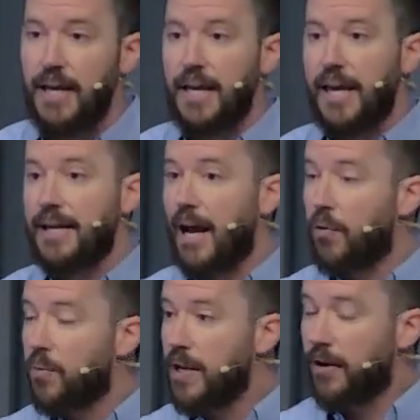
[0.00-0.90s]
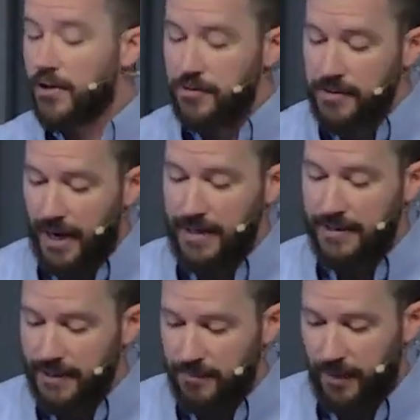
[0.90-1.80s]
and now we are united
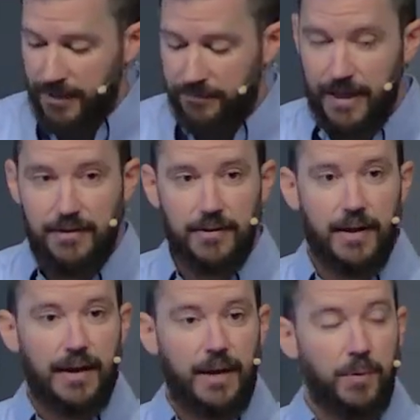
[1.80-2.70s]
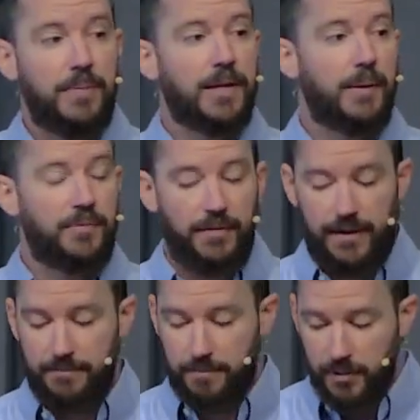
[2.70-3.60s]
to him by faith and we become
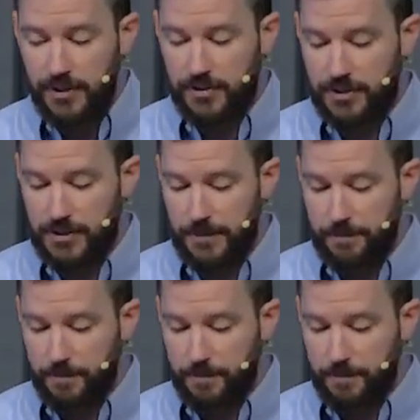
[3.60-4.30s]
priests.